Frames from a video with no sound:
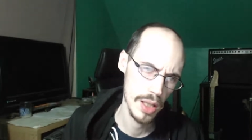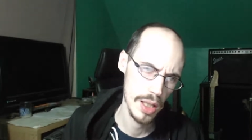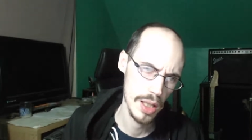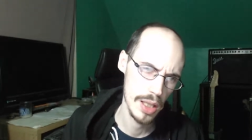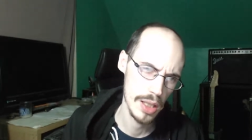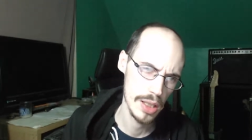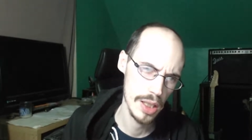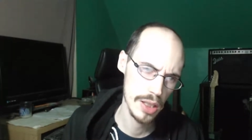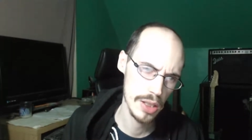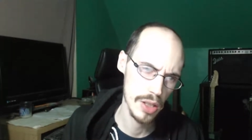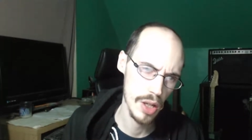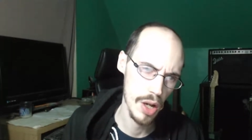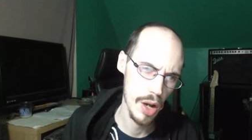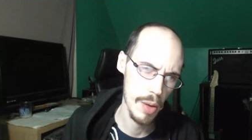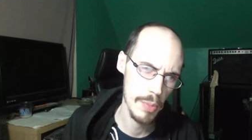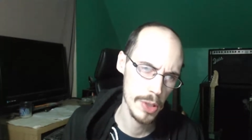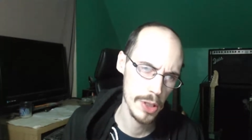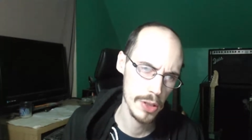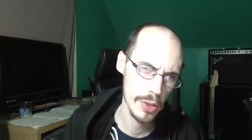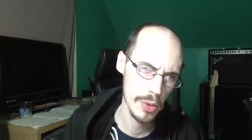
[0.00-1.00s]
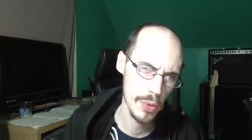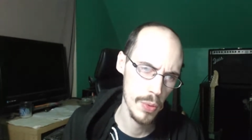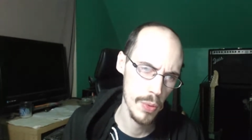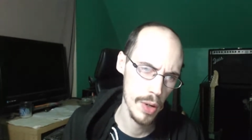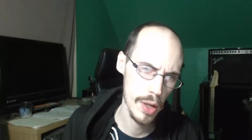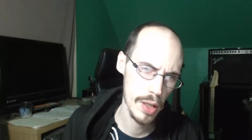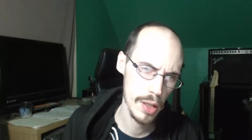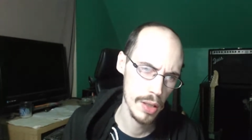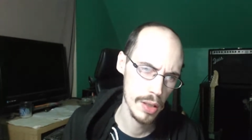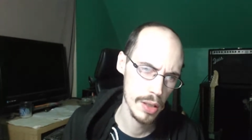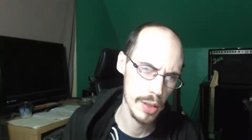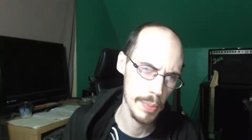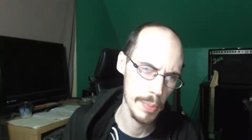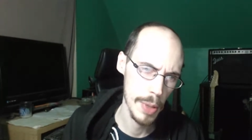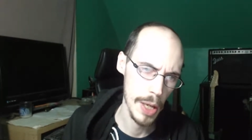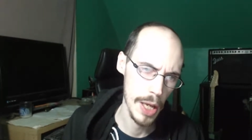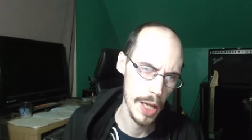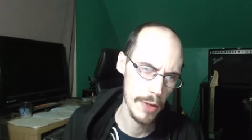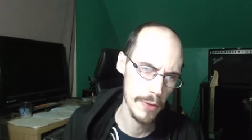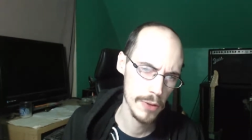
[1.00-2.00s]
is this ominous coin to
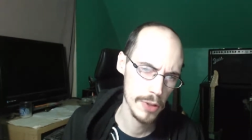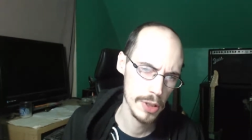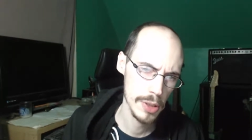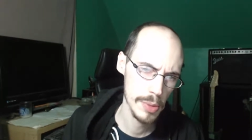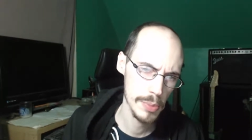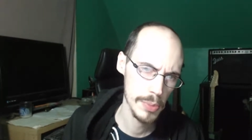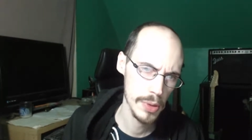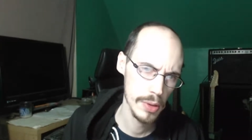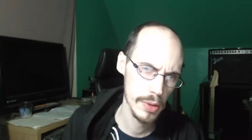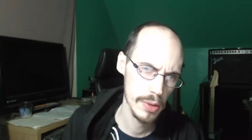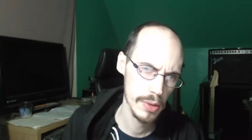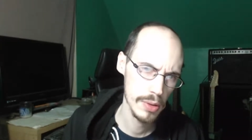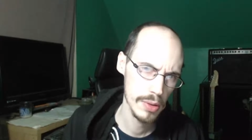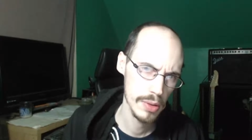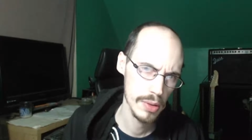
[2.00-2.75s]
pay for something?